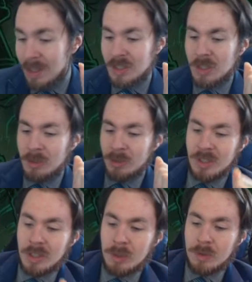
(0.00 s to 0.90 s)
So I'm just
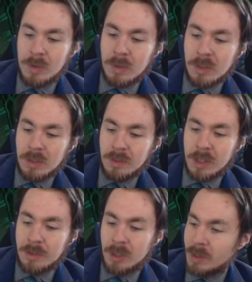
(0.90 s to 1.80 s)
going to go through those
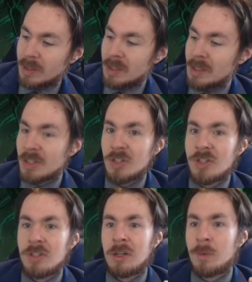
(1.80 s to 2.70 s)
very, very quickly. This is
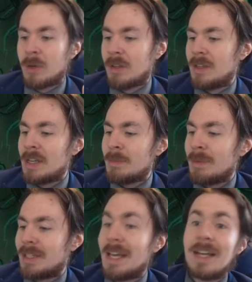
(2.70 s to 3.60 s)
just an artwork thing,
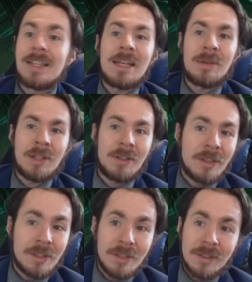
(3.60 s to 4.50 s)
but goddamn, like, look
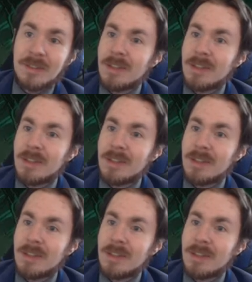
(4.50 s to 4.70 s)
at this.